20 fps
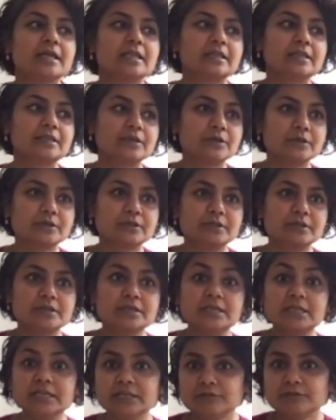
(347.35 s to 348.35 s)
the
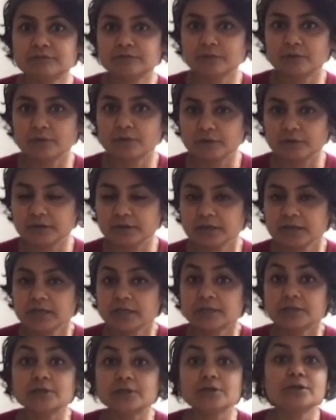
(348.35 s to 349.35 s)
need for
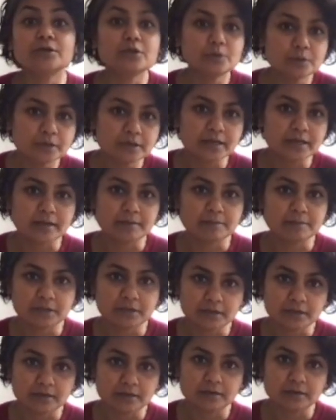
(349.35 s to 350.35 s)
the newer
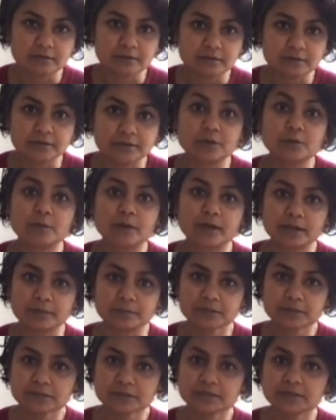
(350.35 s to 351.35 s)
MDR requirements.